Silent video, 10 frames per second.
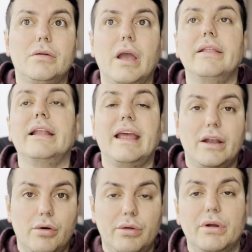And then
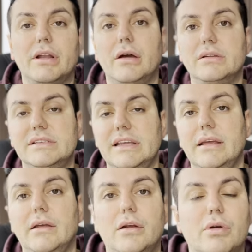again, Cody wanted to see,
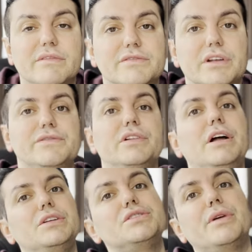you know, one of his friends for
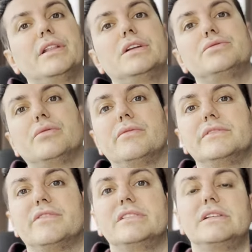lunch. So we had lunch with one of
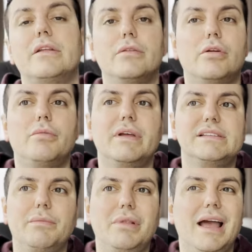his friends at another local
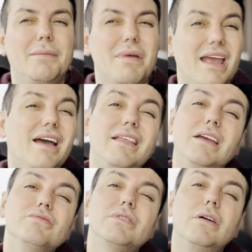place, the Blind Pig, I
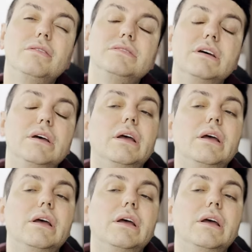think it was called.